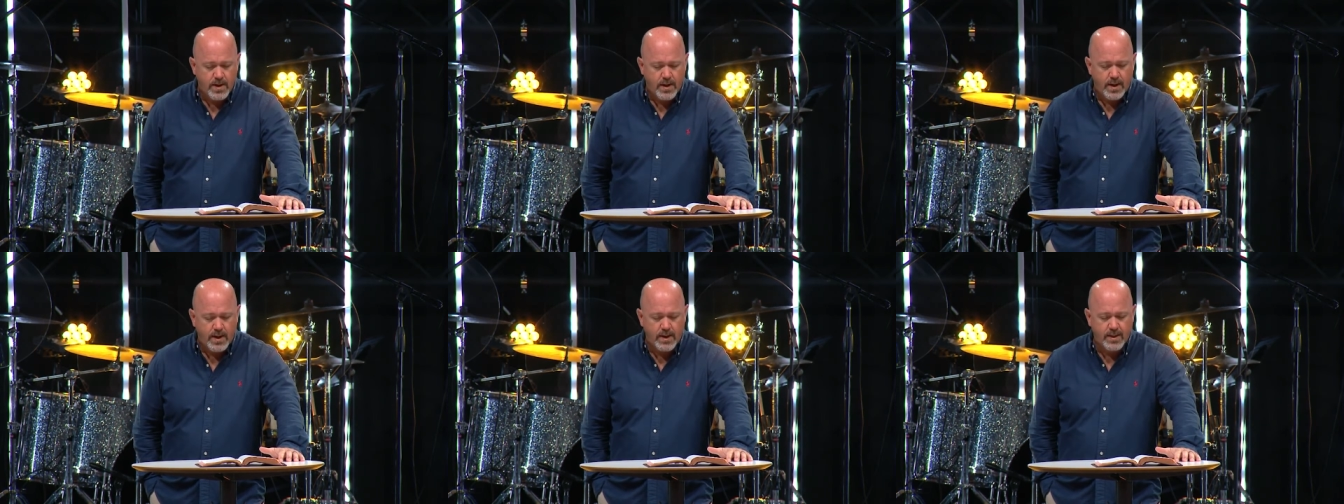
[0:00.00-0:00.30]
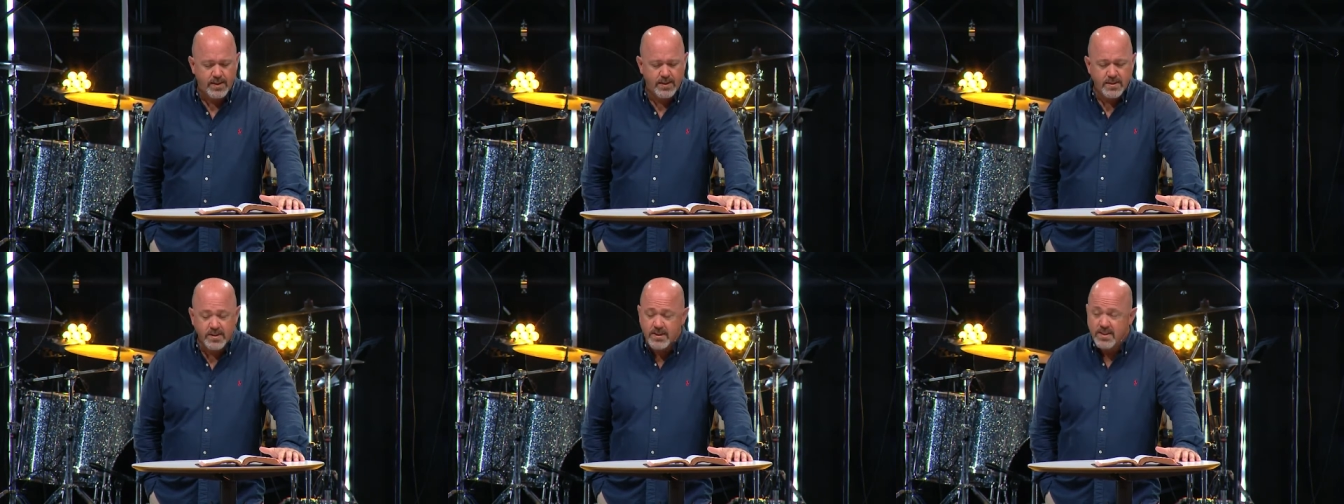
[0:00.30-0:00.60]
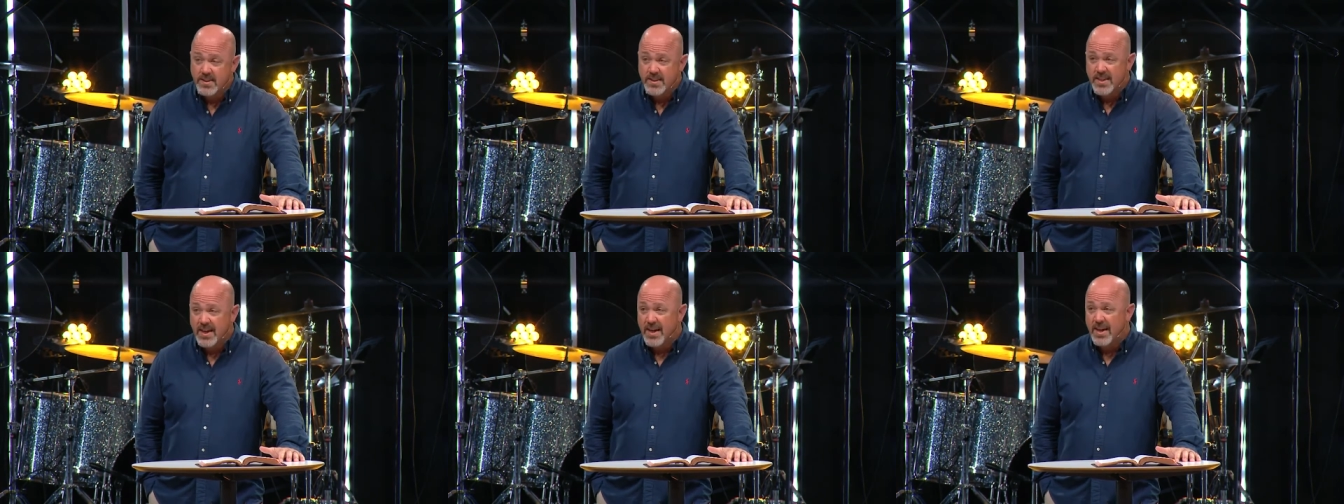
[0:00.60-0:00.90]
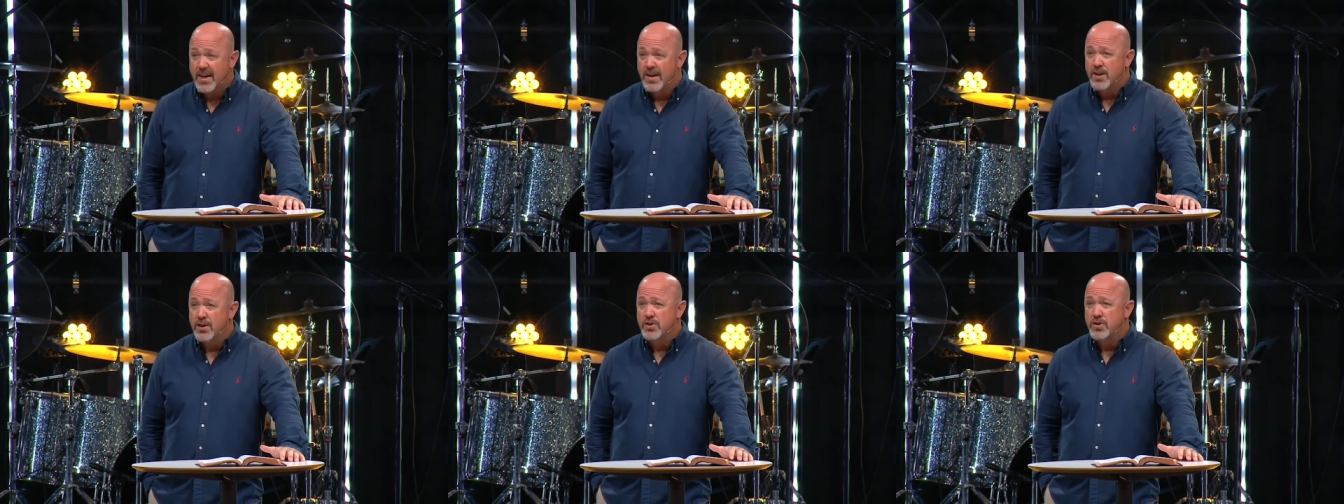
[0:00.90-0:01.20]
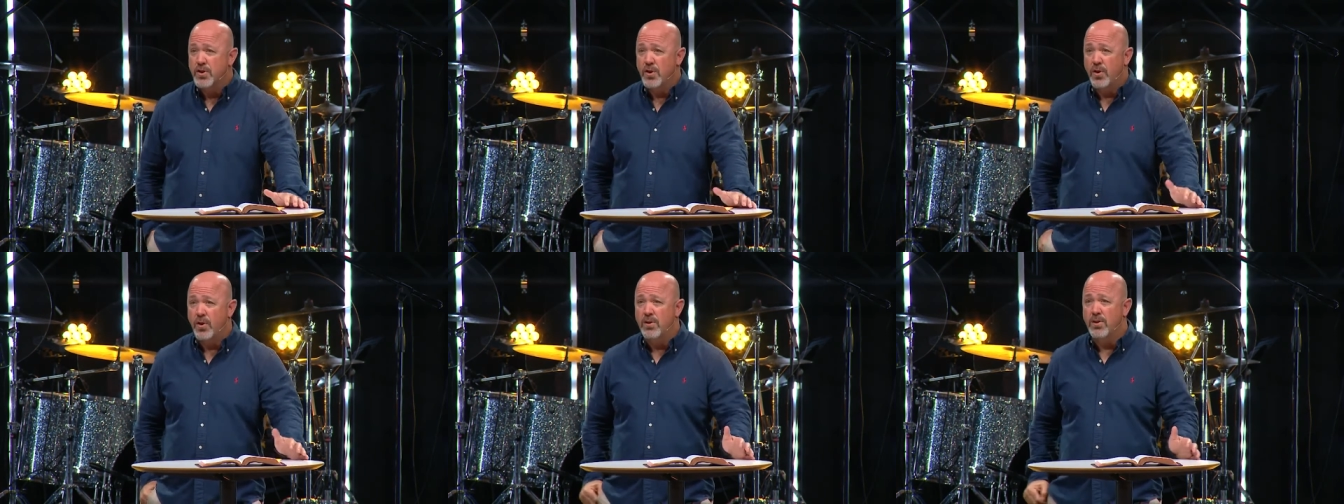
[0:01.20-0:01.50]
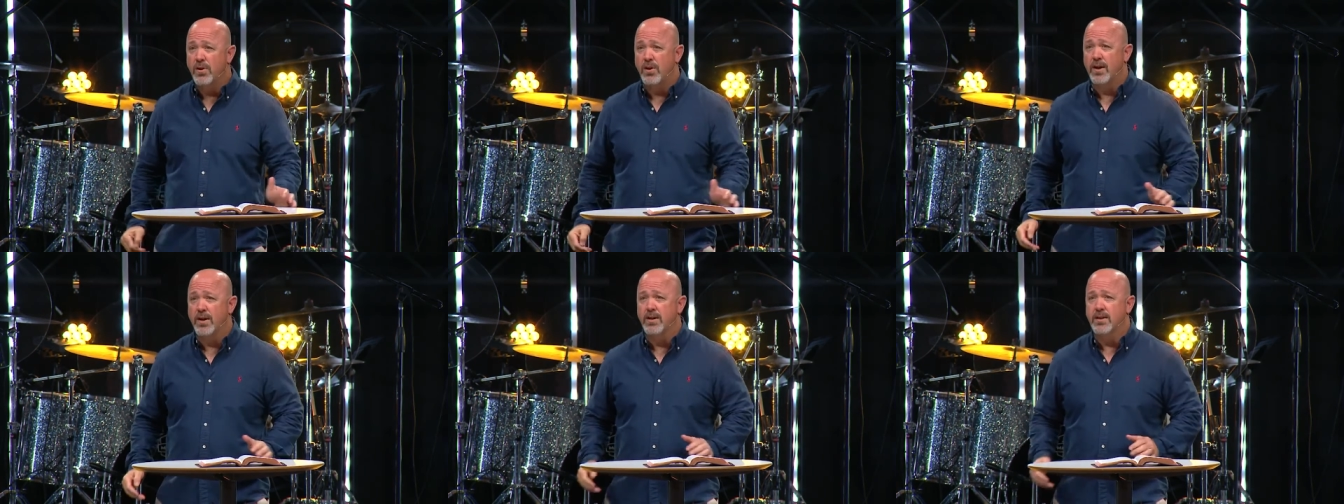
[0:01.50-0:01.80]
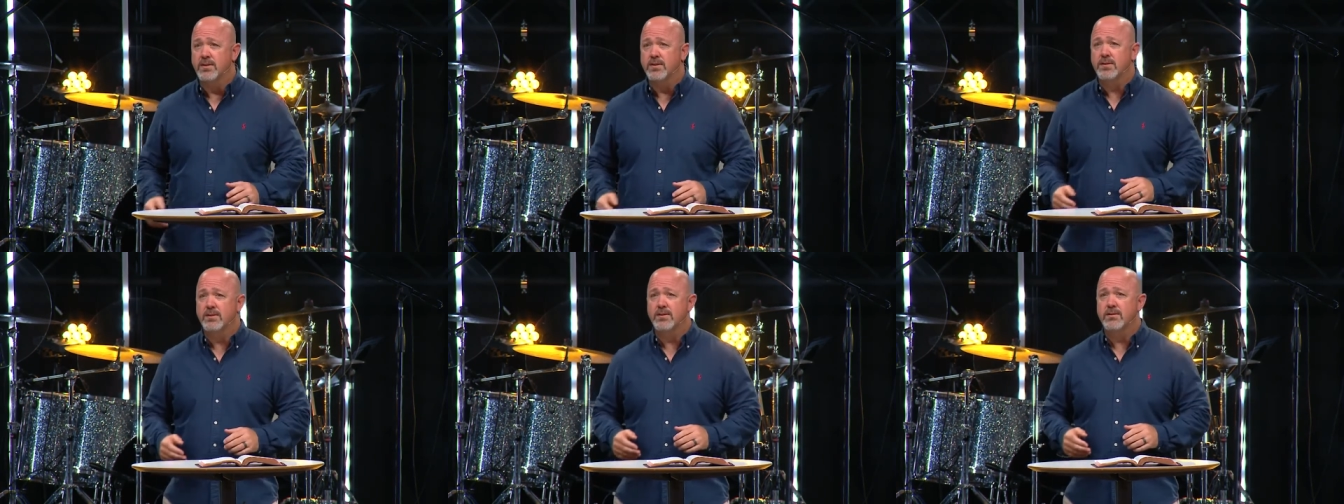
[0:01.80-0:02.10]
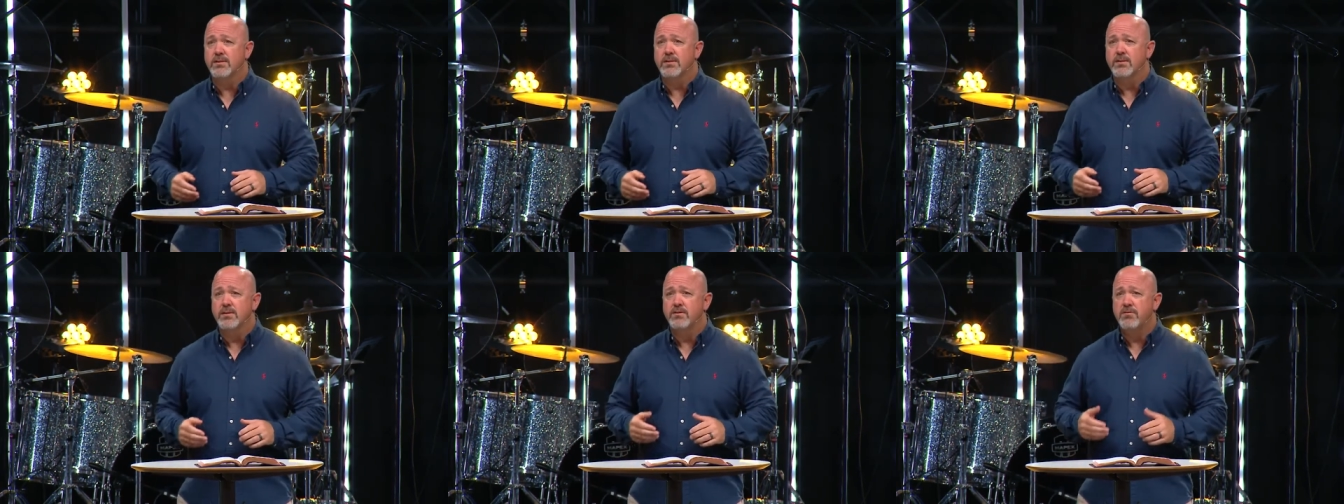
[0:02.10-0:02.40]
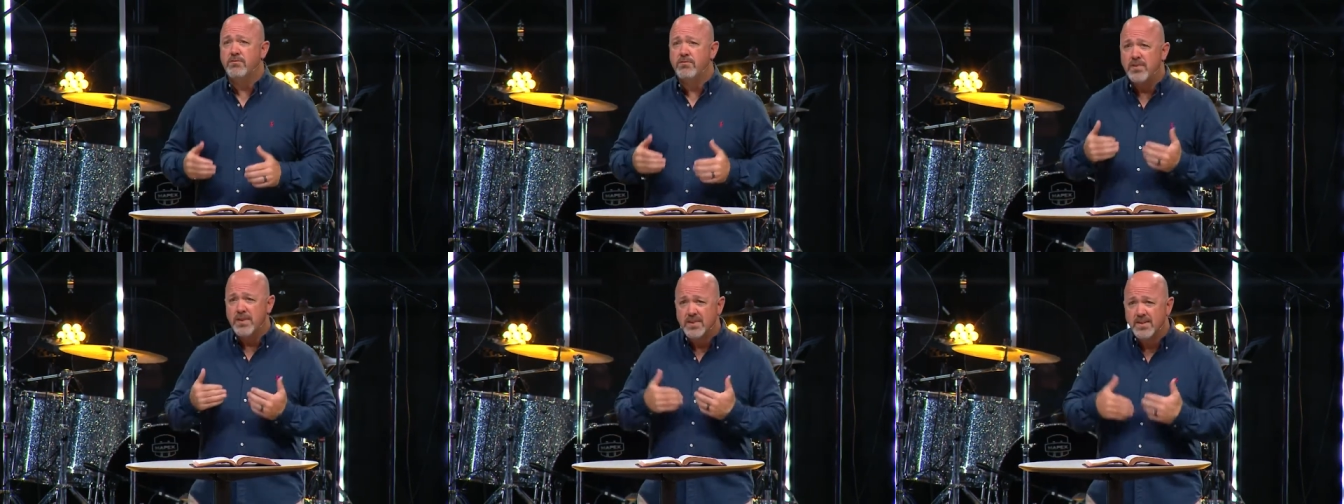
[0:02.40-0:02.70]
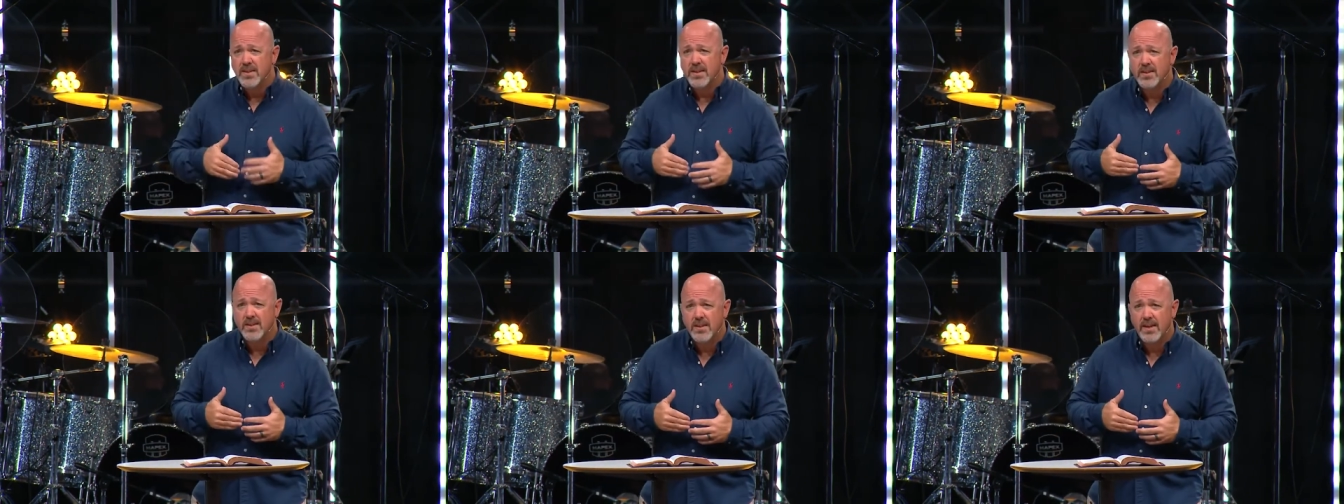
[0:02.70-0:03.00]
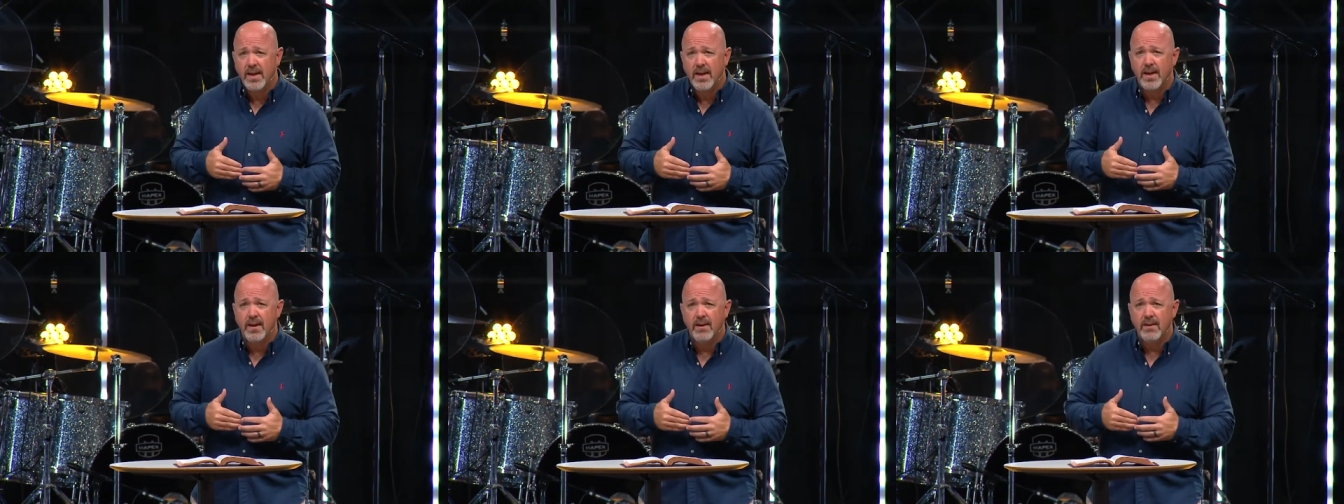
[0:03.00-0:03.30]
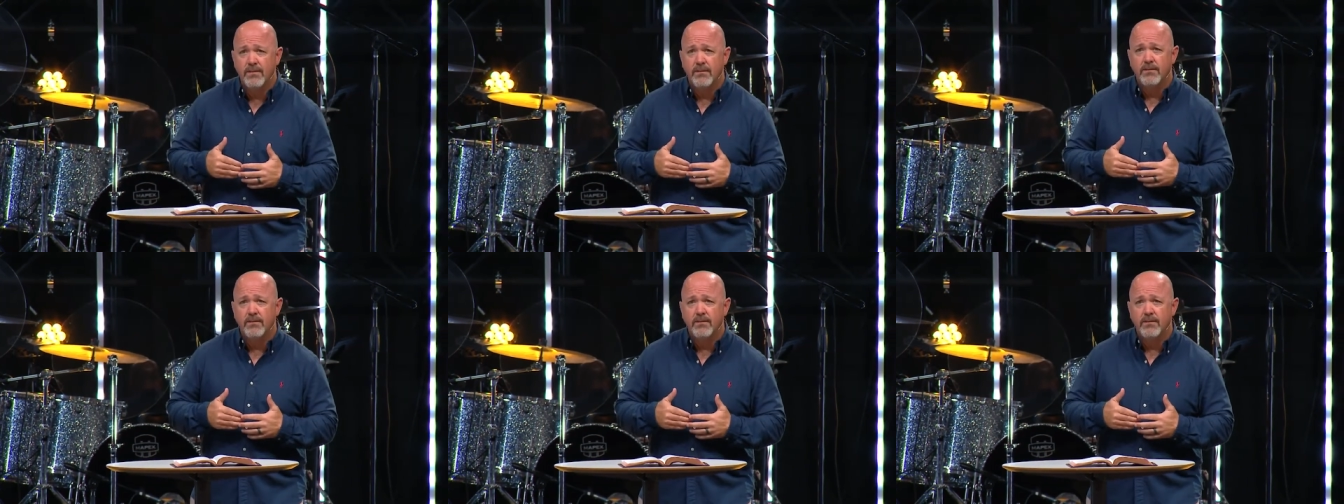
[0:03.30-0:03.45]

And this has taken a toll on us physically.